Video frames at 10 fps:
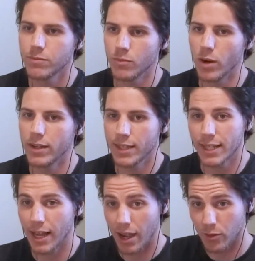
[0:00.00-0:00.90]
Right.
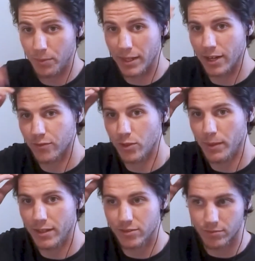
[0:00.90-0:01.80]
And I would be careful
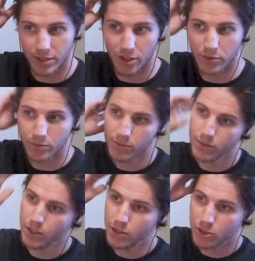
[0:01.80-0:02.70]
about,
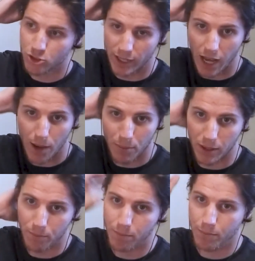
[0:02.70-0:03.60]
trying to hop on
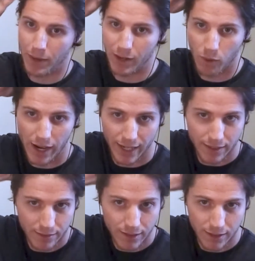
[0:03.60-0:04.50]
a
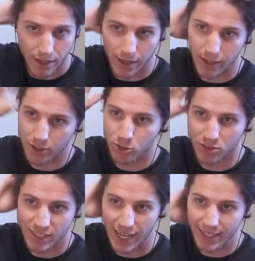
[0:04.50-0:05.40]
bandwagon, use
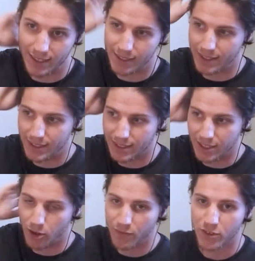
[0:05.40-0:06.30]
the idea that,
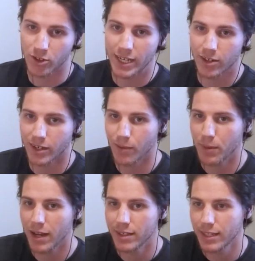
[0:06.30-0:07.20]
if you're hearing
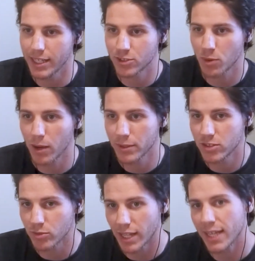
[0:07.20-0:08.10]
about it, it's probably
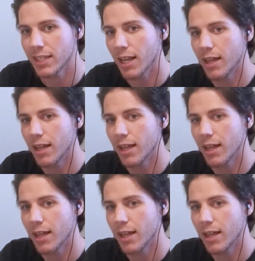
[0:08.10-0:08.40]
too late.